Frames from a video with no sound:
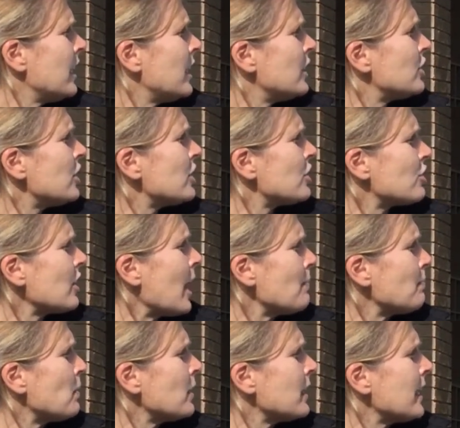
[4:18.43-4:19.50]
Just strap
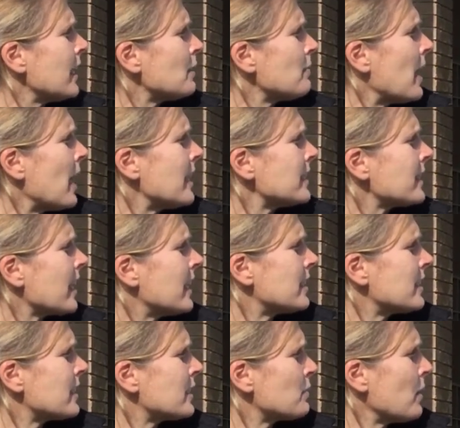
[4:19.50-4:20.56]
on an air mask and
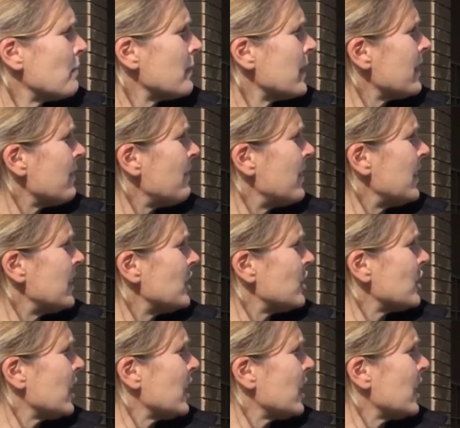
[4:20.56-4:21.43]
swim with the fish.